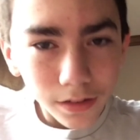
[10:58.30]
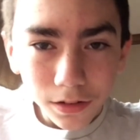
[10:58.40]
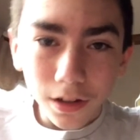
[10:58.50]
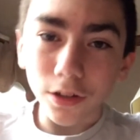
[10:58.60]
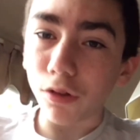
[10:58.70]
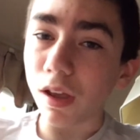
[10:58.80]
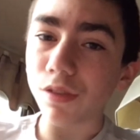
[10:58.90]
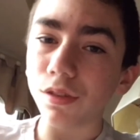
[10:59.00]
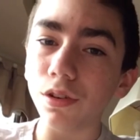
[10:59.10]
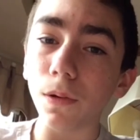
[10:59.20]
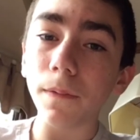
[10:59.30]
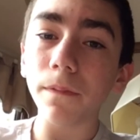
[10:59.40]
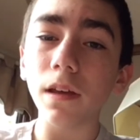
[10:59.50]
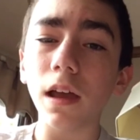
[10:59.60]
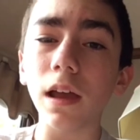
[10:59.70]
I know you guys can do it.
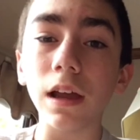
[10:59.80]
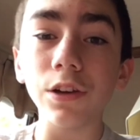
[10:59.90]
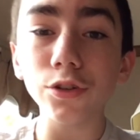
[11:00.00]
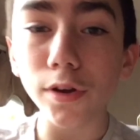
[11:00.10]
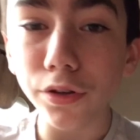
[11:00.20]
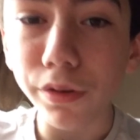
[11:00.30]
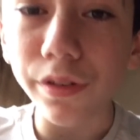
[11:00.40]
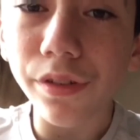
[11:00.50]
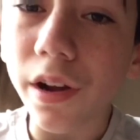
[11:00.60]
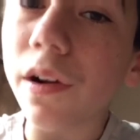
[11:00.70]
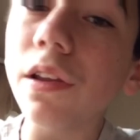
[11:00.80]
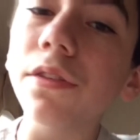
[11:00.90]
I enjoy doing a series,